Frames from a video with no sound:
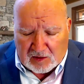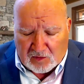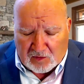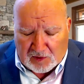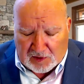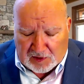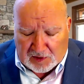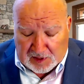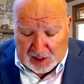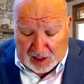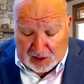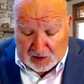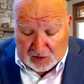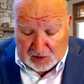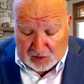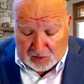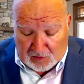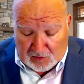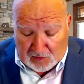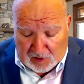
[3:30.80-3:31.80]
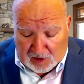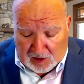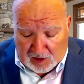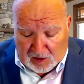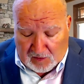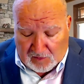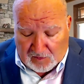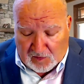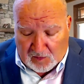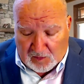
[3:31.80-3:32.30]
We thank you
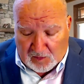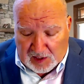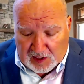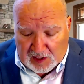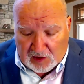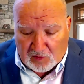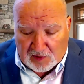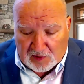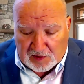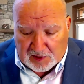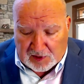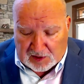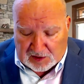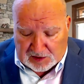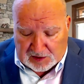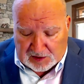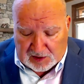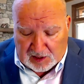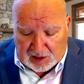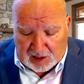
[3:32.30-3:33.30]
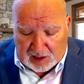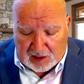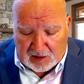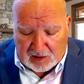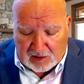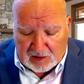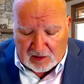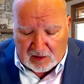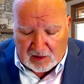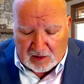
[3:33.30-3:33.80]
for being with us today,
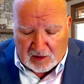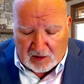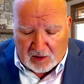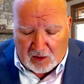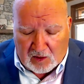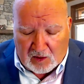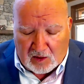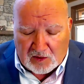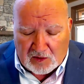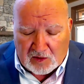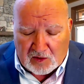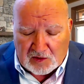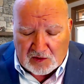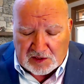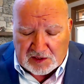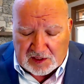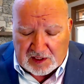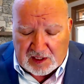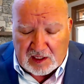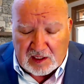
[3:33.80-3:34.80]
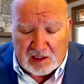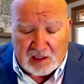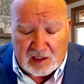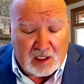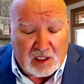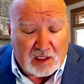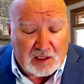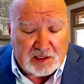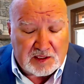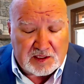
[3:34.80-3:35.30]
all those seen and
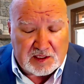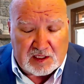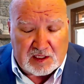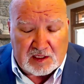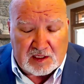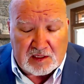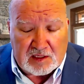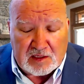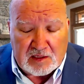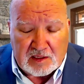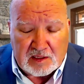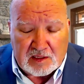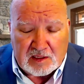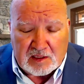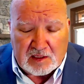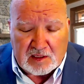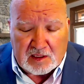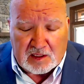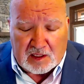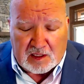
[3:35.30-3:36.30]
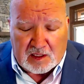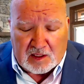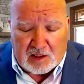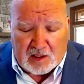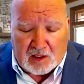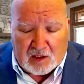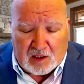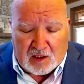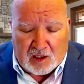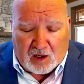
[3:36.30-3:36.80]
unseen
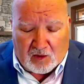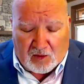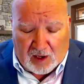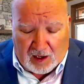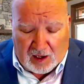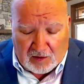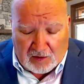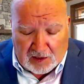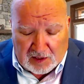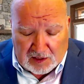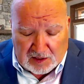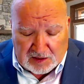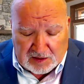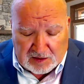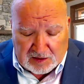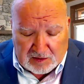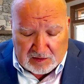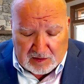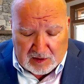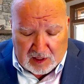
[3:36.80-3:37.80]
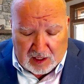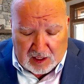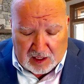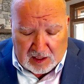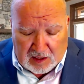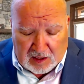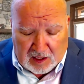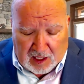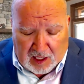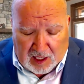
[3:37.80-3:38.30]
around us.
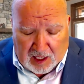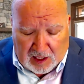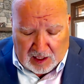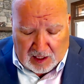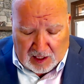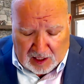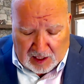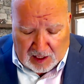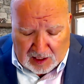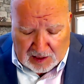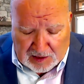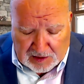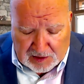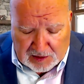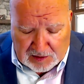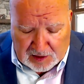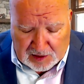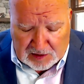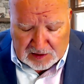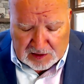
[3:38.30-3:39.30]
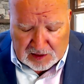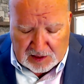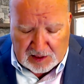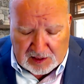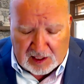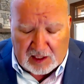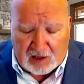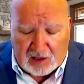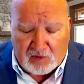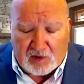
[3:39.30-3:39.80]
And I ask that
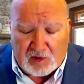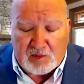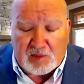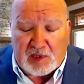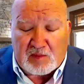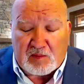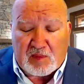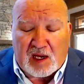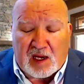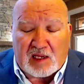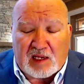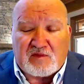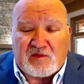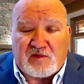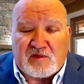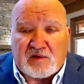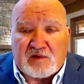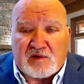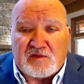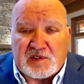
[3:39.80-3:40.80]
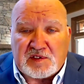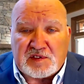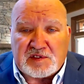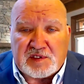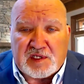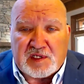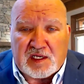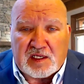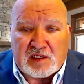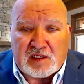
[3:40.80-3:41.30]
today we'd be mindful of this
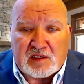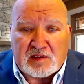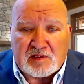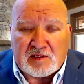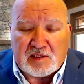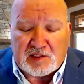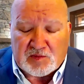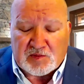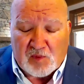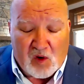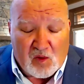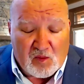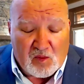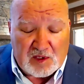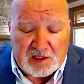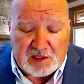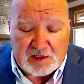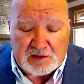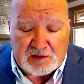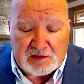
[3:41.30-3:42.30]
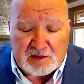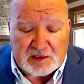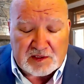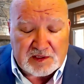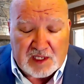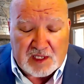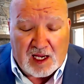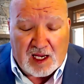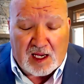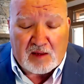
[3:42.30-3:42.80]
day, this moment, this
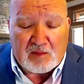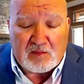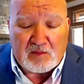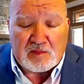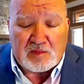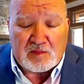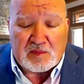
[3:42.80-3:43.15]
time,